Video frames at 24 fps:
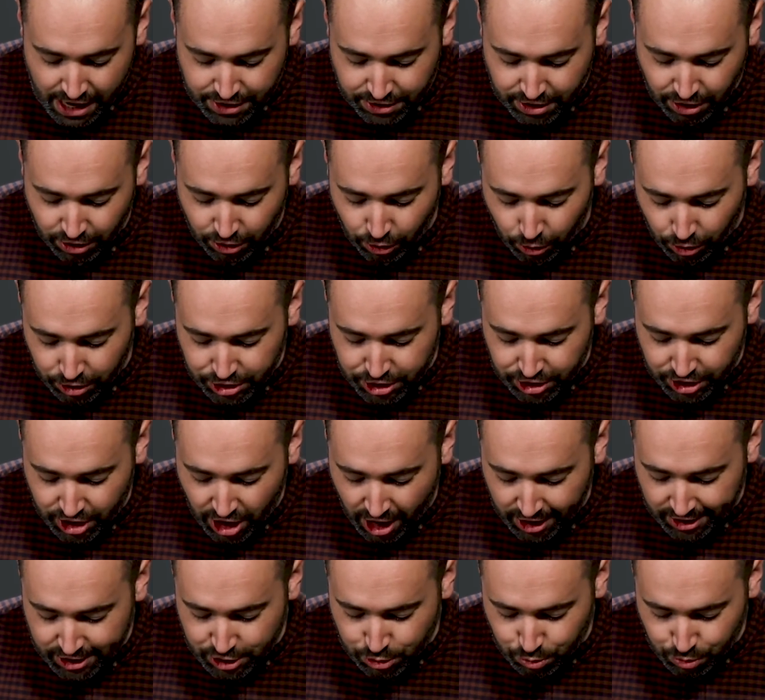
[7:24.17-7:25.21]
The Lord your
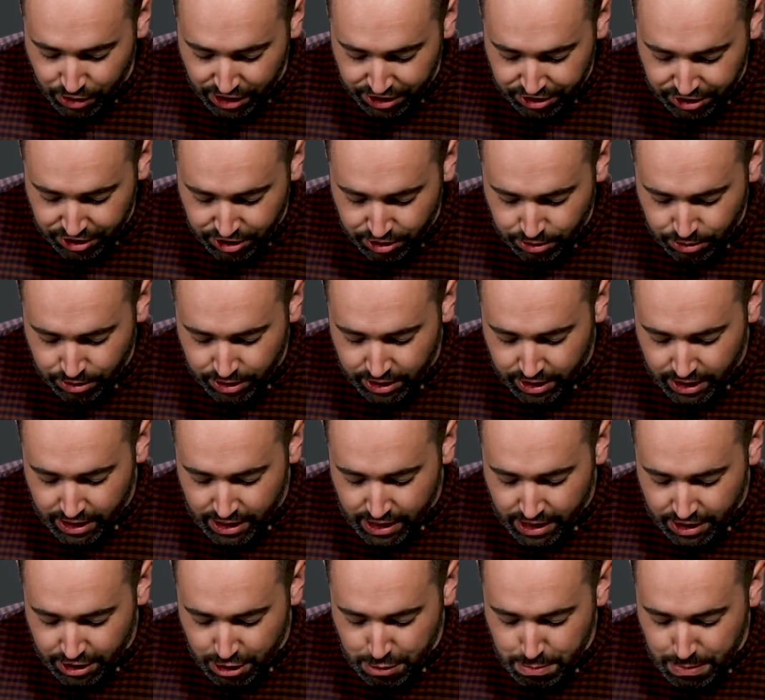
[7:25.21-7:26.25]
God is with you,
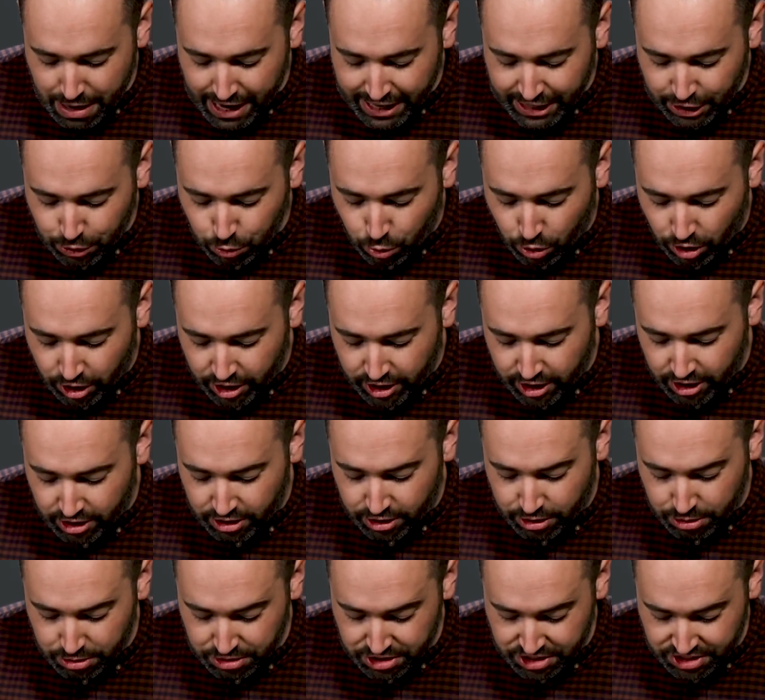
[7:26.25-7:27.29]
the mighty warrior
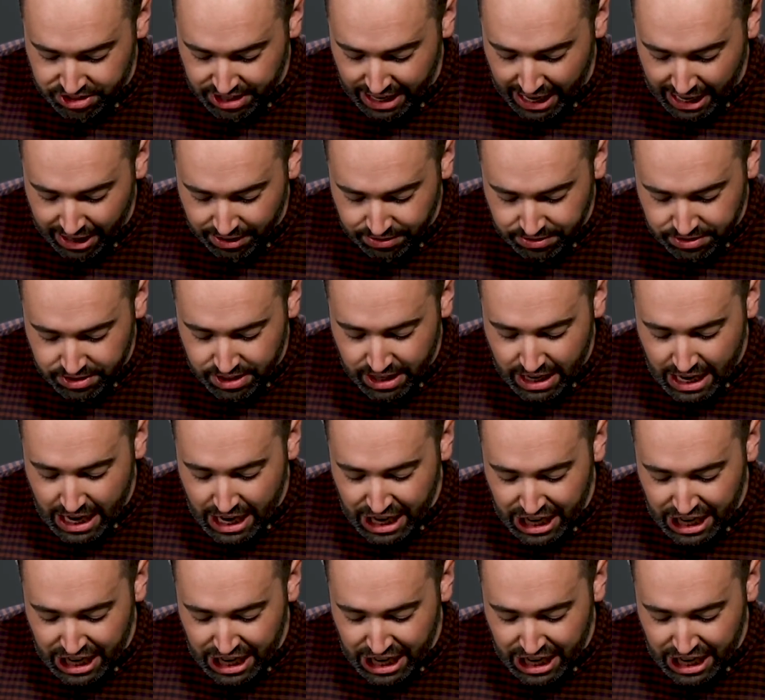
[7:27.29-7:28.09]
who saves.